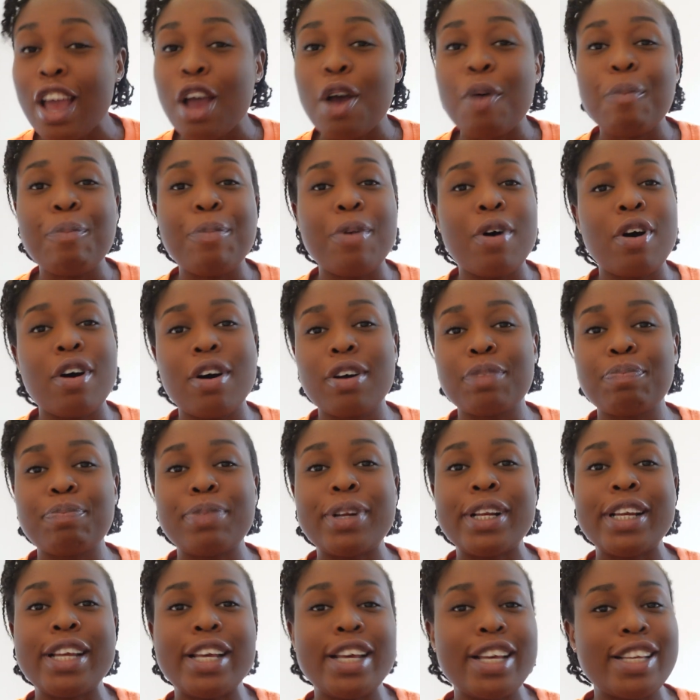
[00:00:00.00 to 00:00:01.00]
But
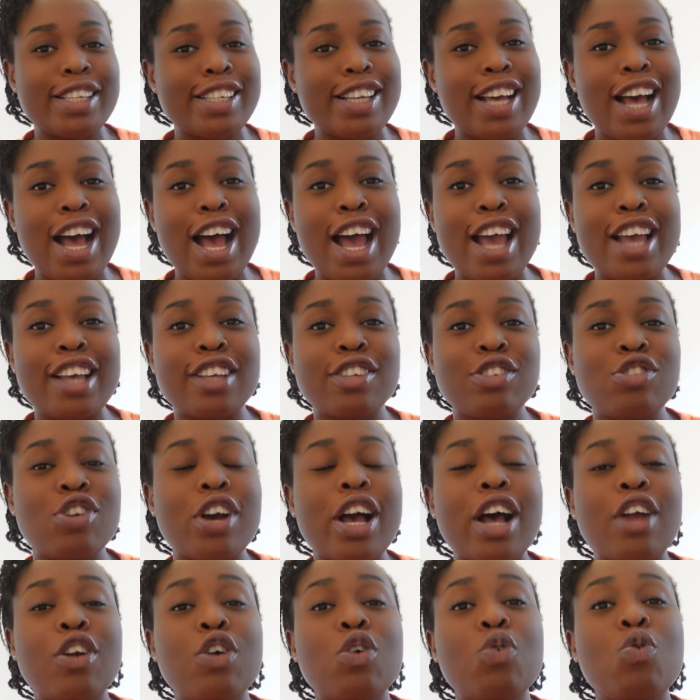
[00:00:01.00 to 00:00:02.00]
please, guys, you
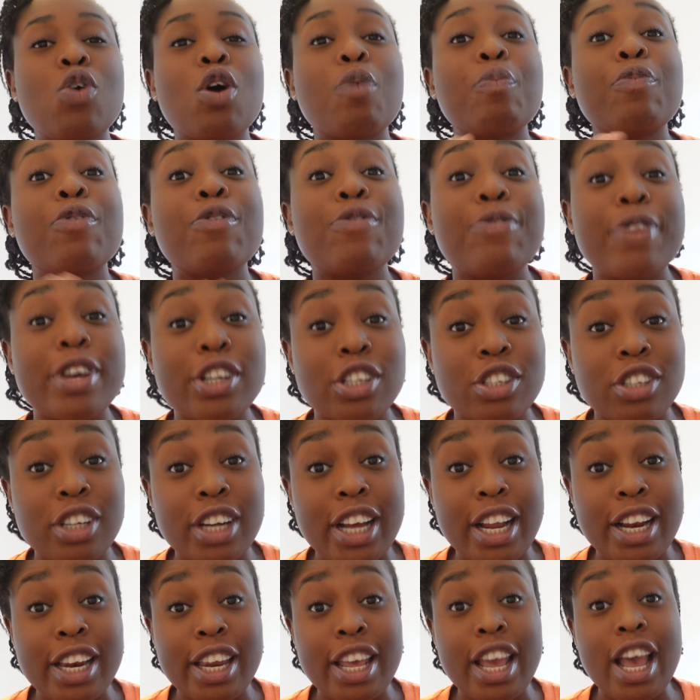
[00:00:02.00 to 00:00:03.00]
cannot work
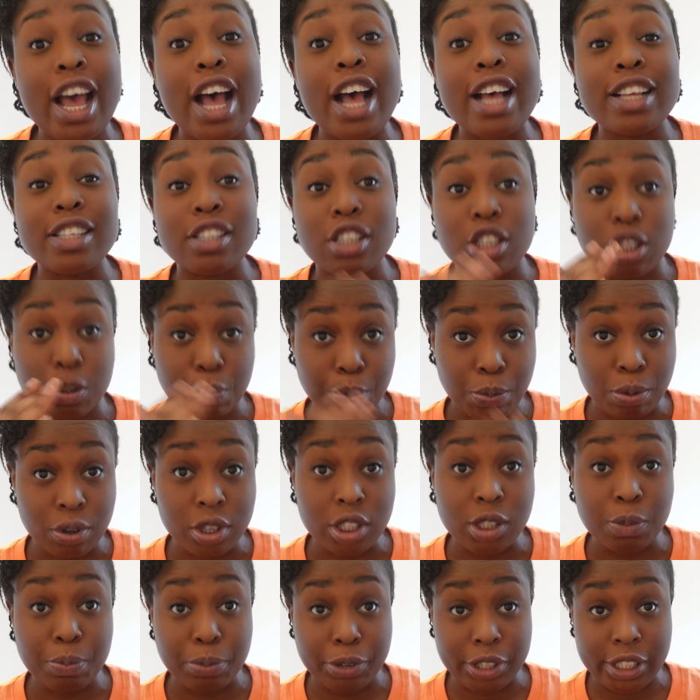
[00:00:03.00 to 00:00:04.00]
professionally as a
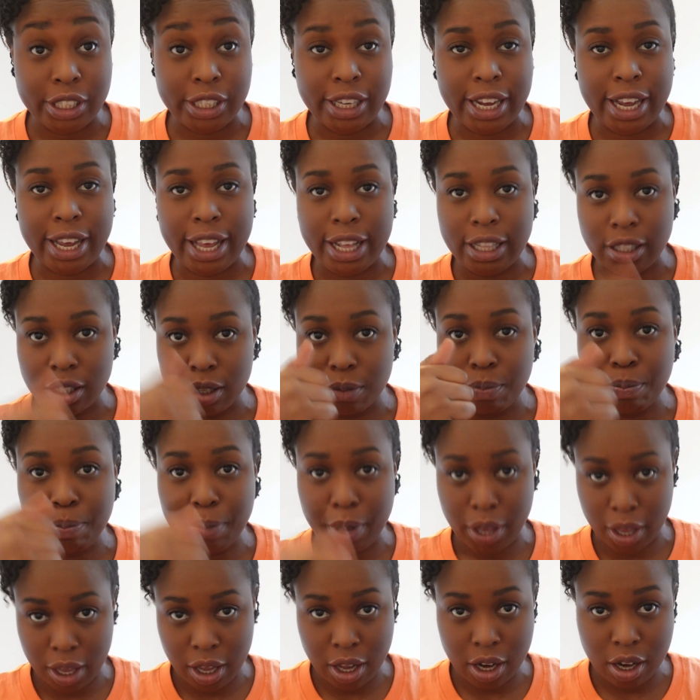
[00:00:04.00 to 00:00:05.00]
sports person and getting
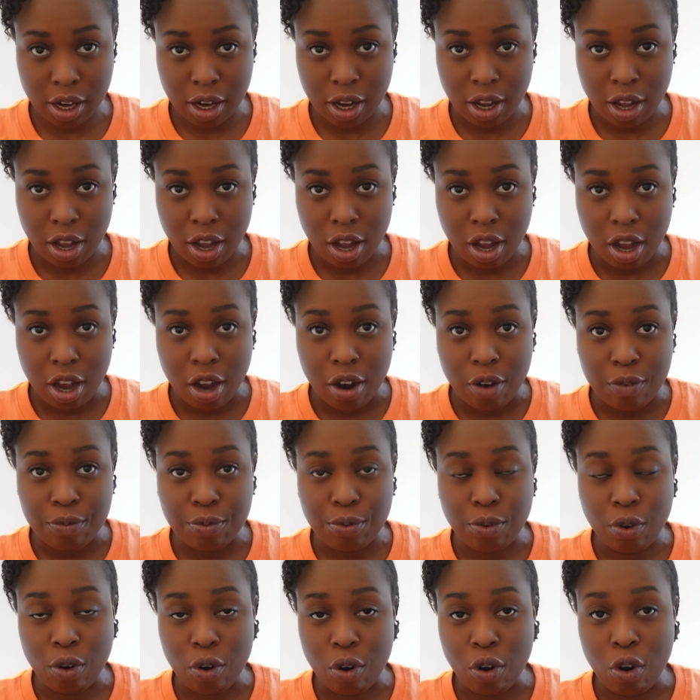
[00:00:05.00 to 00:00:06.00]
paid
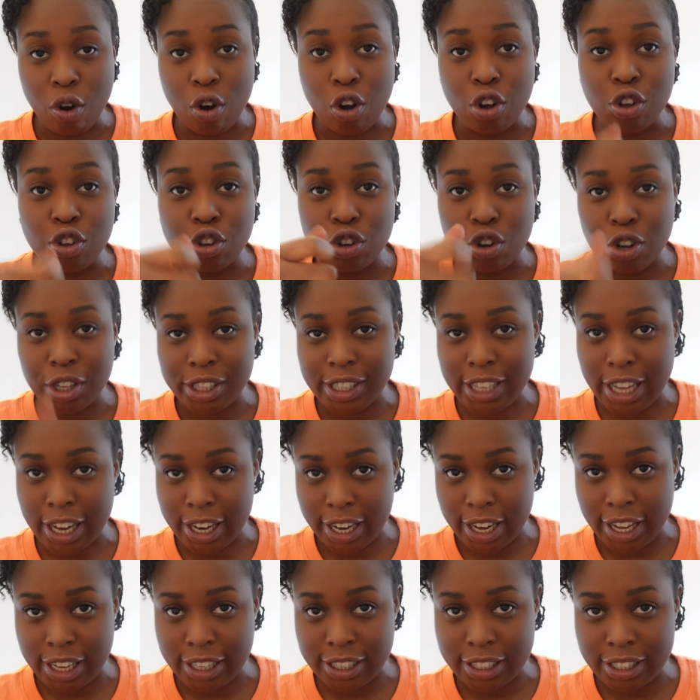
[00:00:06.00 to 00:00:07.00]
for your
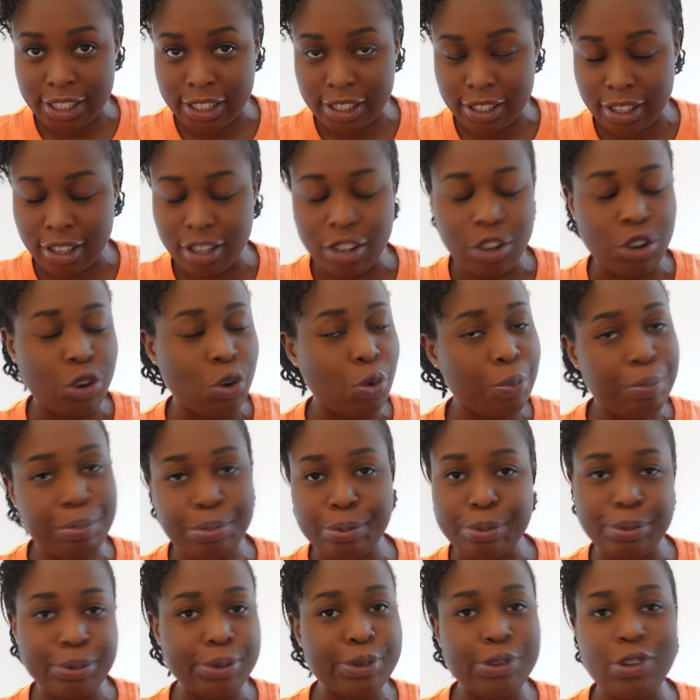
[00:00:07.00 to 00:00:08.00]
talents. Nope,
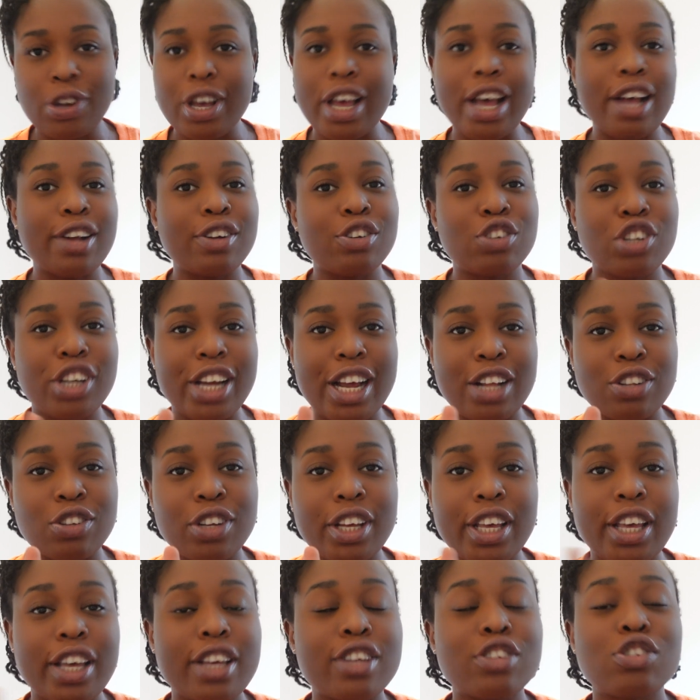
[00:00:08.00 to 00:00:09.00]
you can't do that.
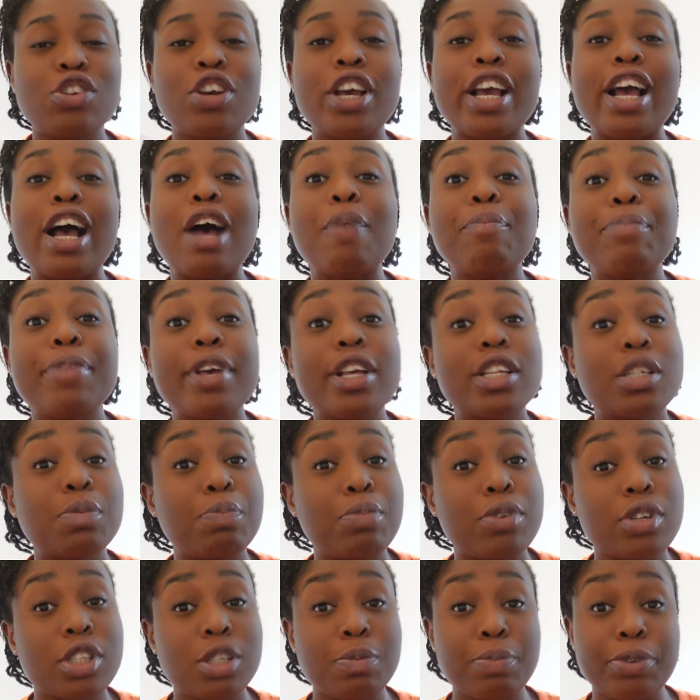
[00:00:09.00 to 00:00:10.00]
Okay, so you can't be a
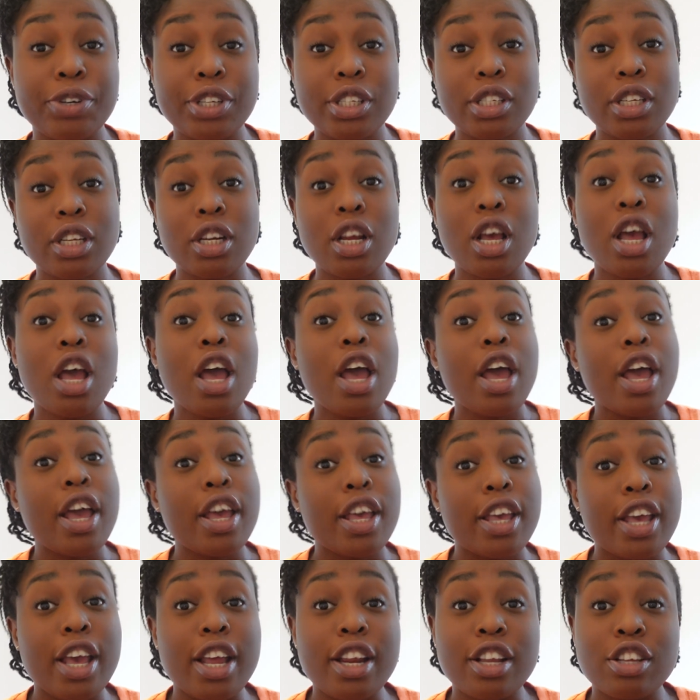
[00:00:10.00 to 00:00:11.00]
sports person
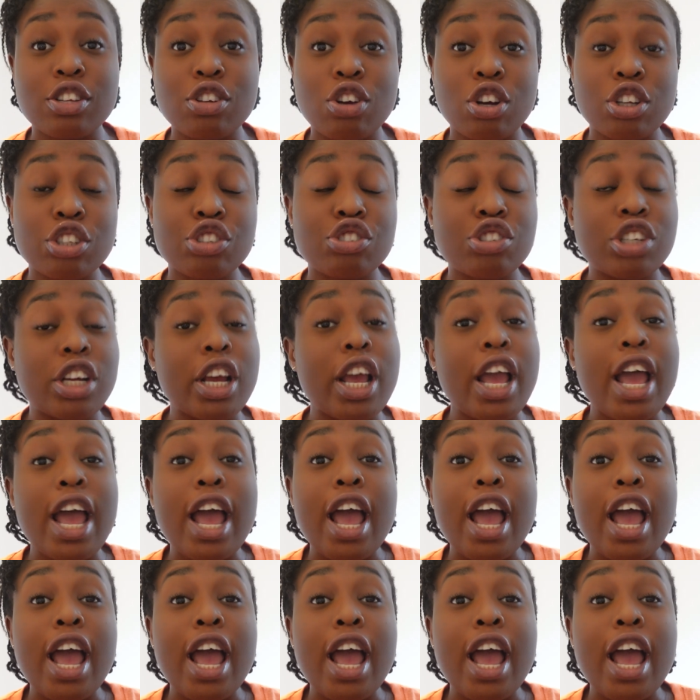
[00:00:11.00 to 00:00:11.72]
here in this country